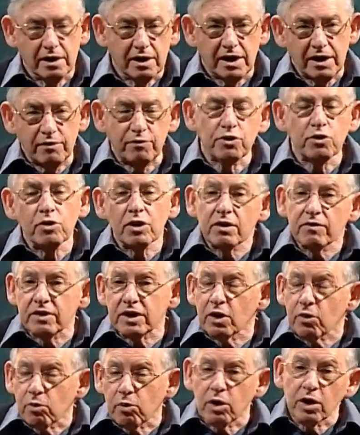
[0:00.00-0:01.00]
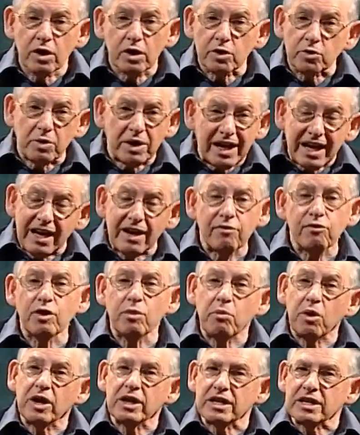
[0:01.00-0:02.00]
If you live in a world where
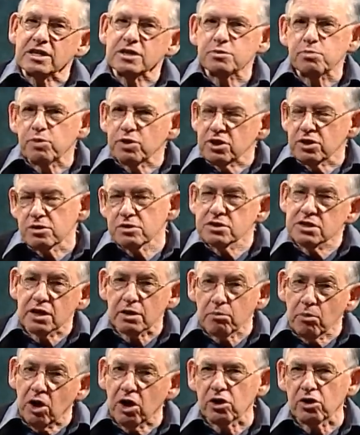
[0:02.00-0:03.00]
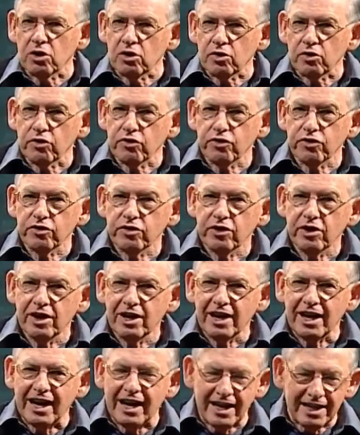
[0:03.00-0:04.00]
everybody is producing models
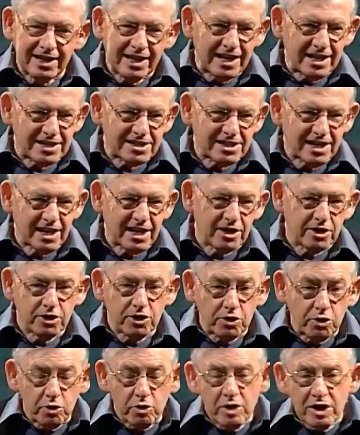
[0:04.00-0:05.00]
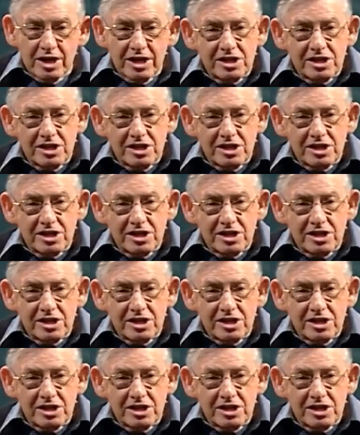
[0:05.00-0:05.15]
and they say to you,